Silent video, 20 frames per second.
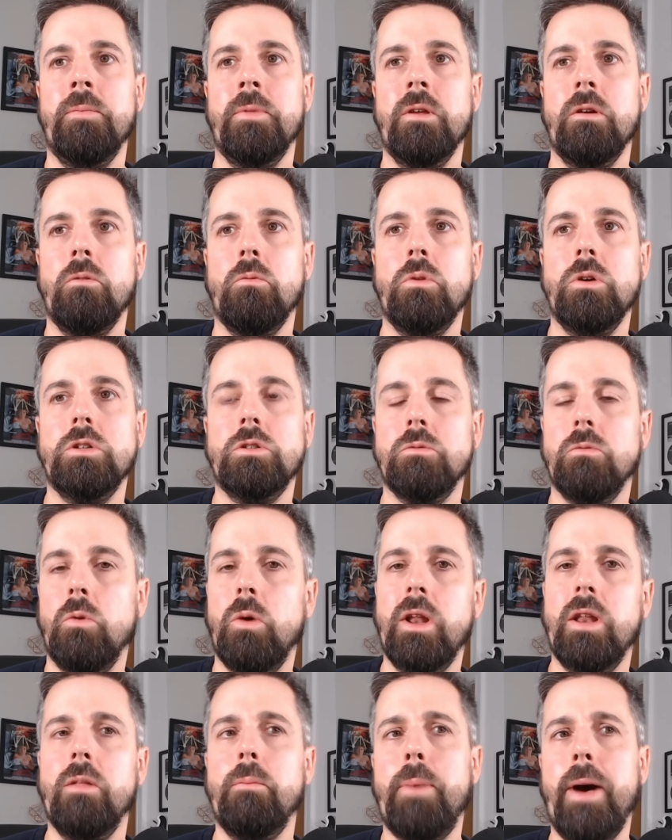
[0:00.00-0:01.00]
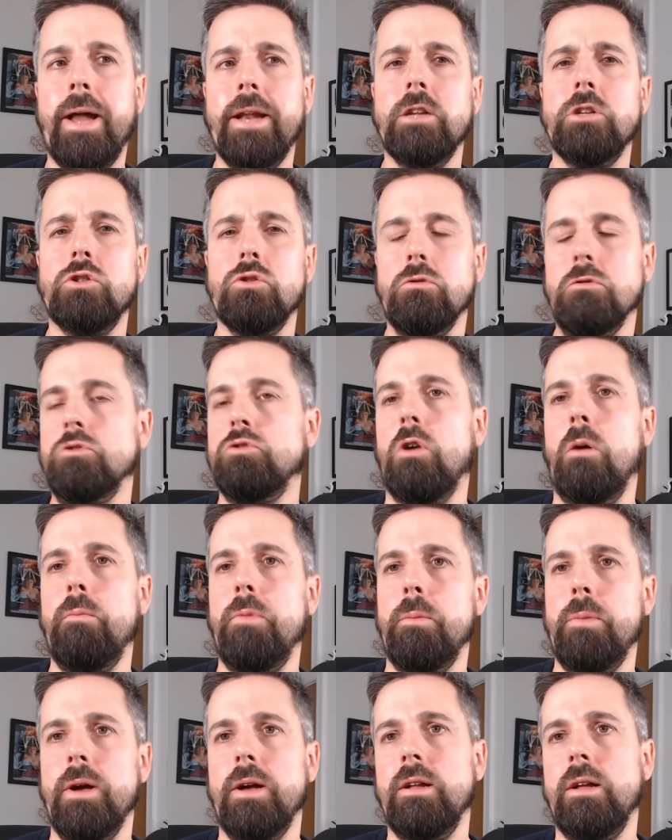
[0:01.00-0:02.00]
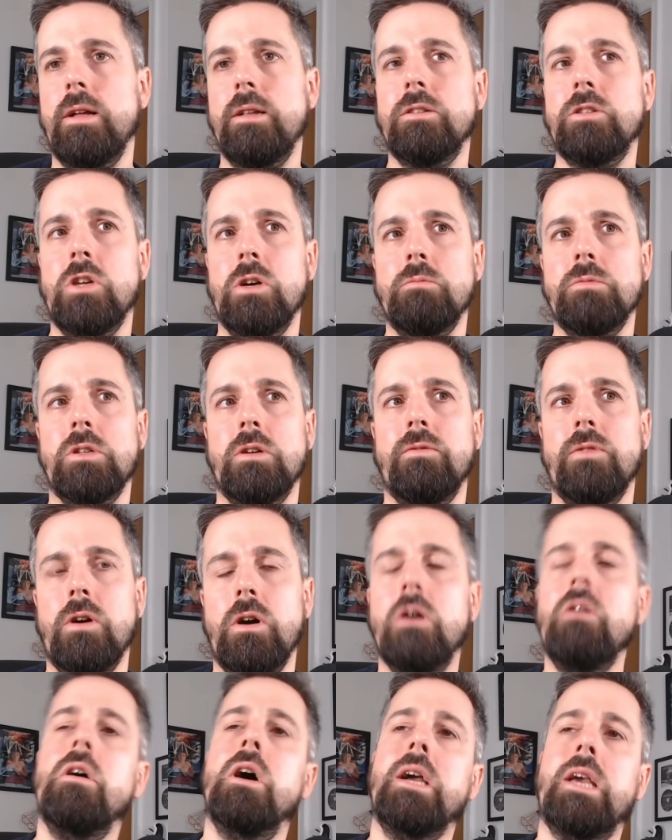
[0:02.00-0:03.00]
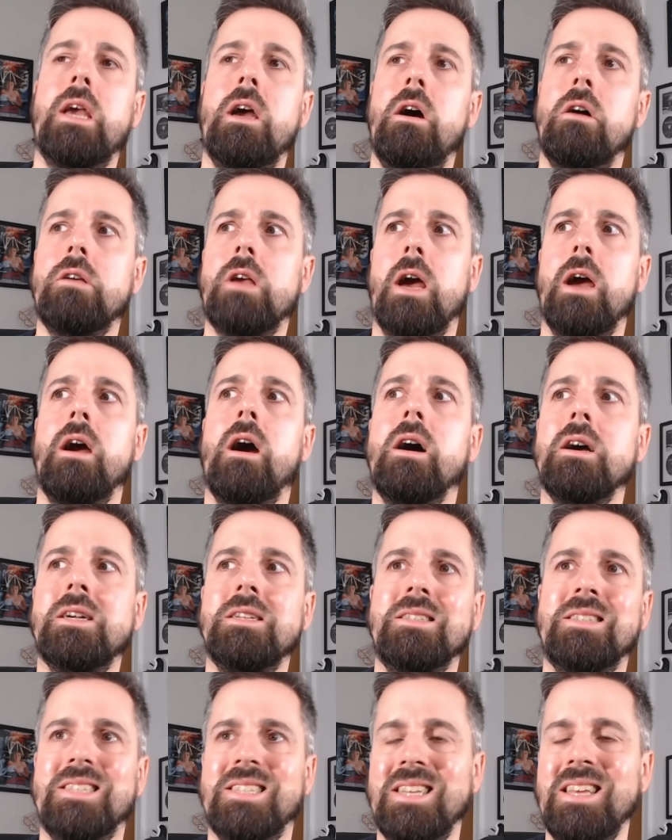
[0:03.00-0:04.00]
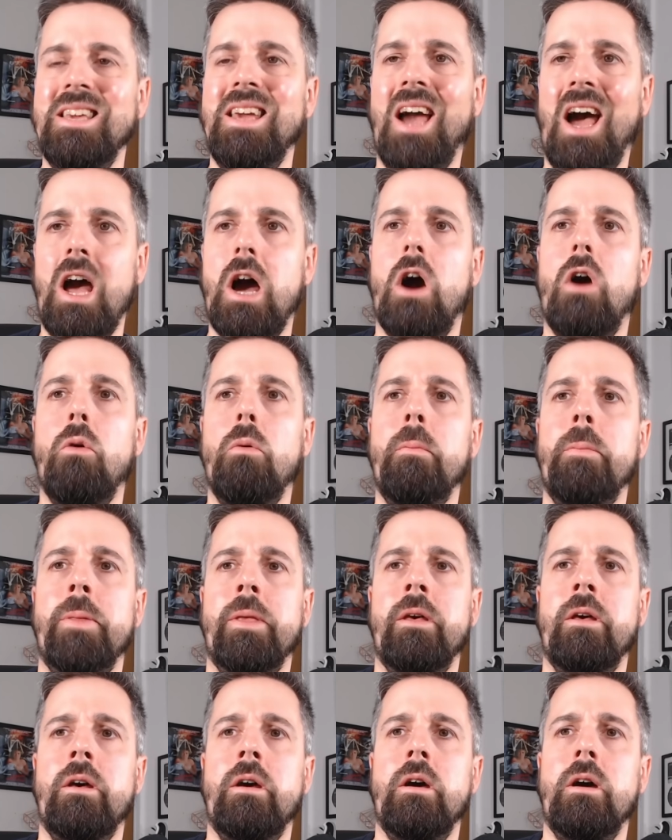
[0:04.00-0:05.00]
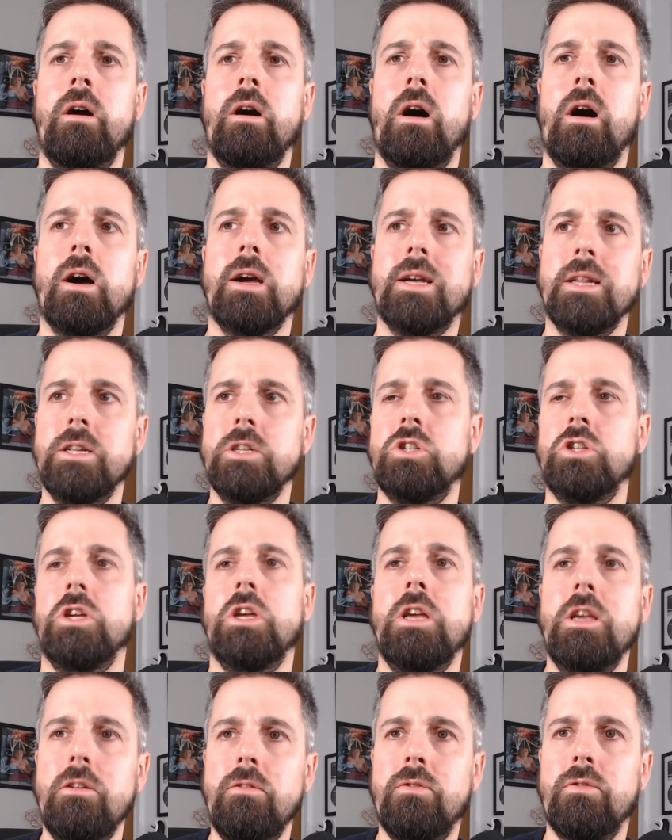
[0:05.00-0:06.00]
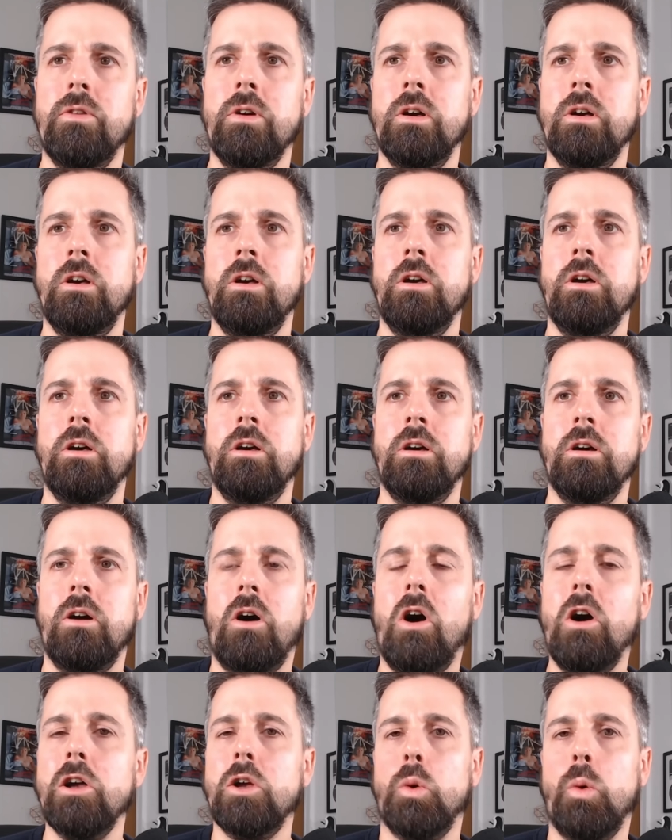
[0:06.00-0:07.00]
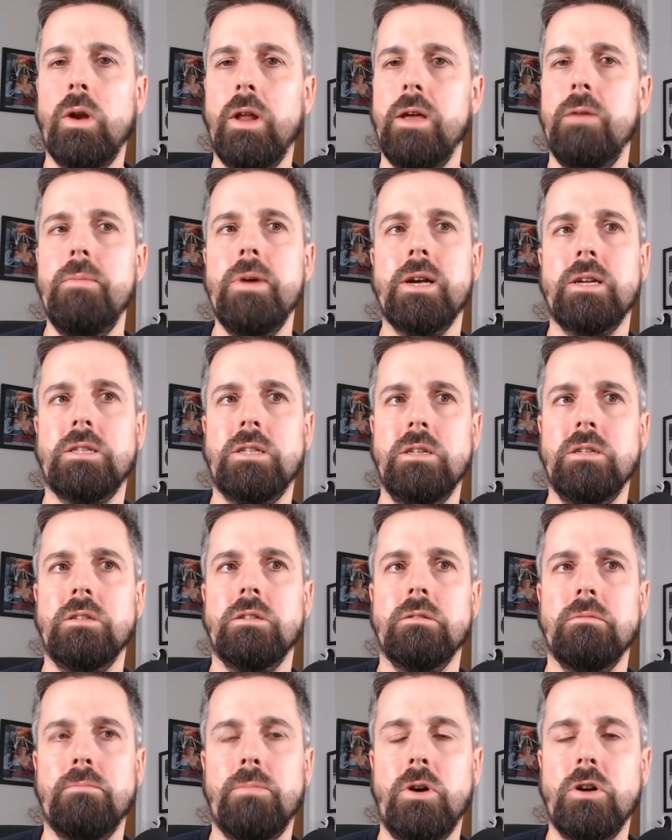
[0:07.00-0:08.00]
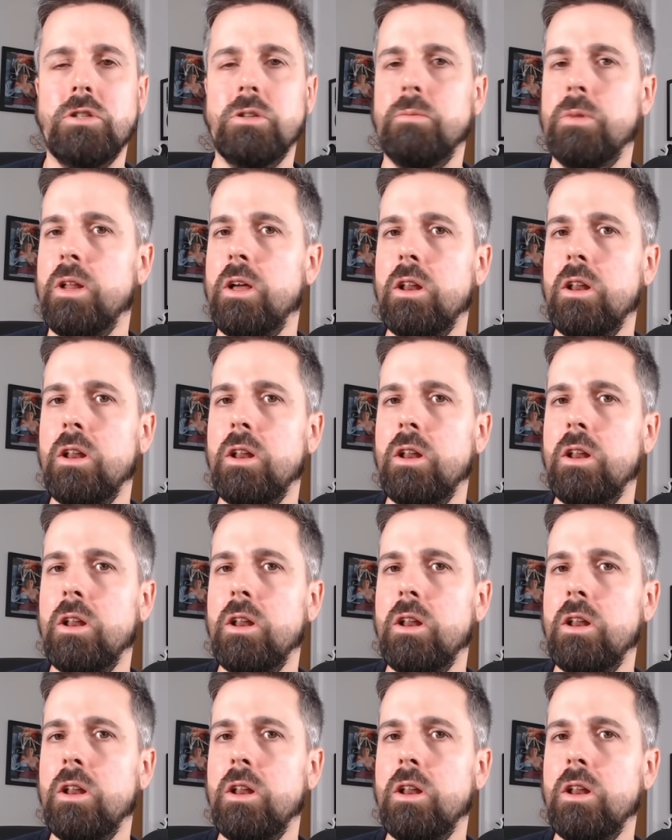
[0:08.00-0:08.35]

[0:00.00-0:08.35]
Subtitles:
when the penny sort of dropped a bit in terms of, oh, okay, I can see how I could achieve high quality mixes possibly a